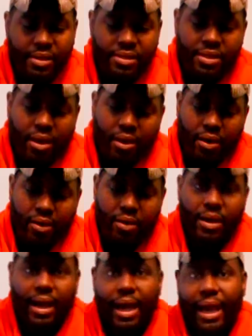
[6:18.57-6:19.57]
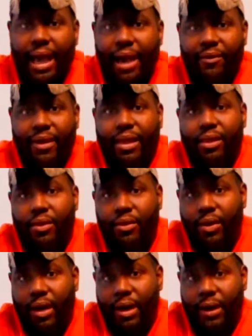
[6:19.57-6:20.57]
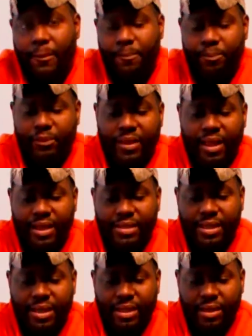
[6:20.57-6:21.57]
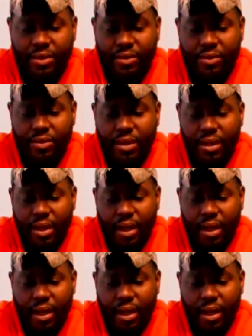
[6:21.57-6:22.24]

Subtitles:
So I have a little, like I said, the little